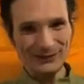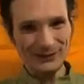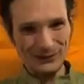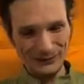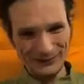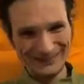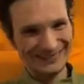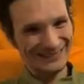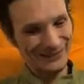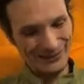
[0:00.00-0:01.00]
you know.
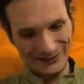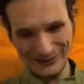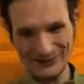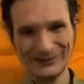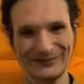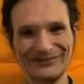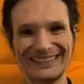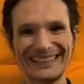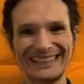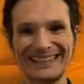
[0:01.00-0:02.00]
No.
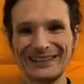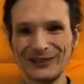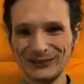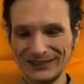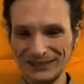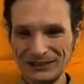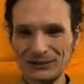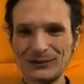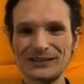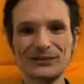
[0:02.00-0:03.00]

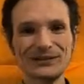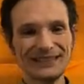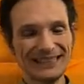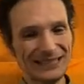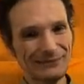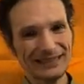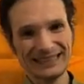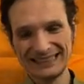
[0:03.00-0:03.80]
Continue with your dynamic,